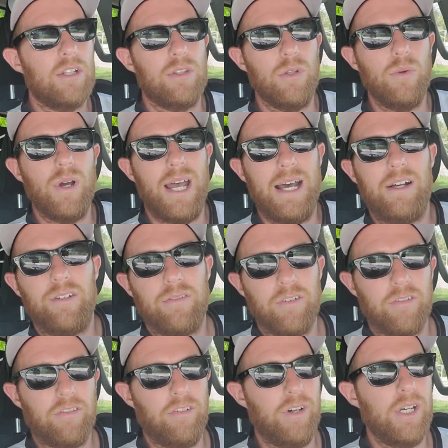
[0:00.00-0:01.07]
Do a house for
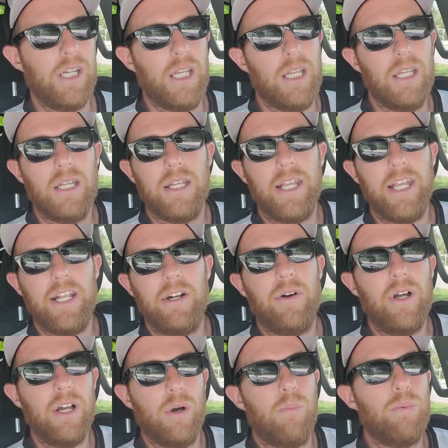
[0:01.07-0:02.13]
free. It'll
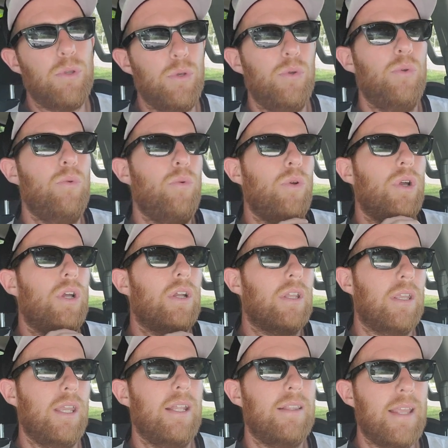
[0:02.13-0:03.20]
help you
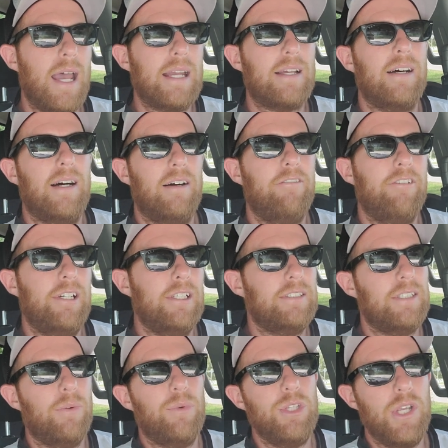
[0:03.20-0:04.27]
get that confidence.
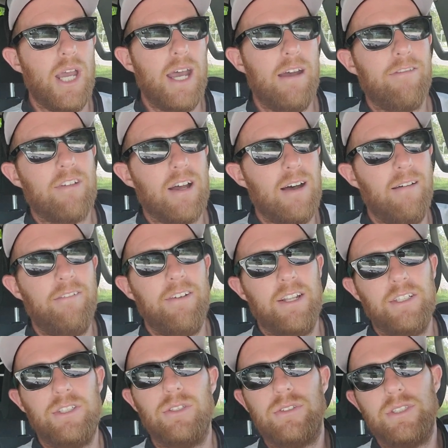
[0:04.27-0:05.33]
And when you have
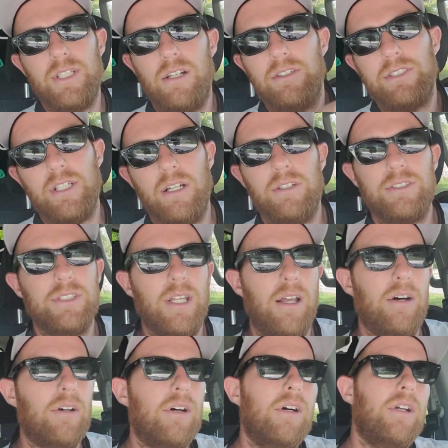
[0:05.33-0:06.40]
confidence, you'll sell, sell,
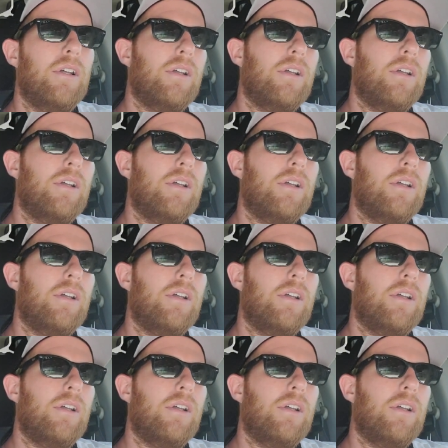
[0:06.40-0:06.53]
sell.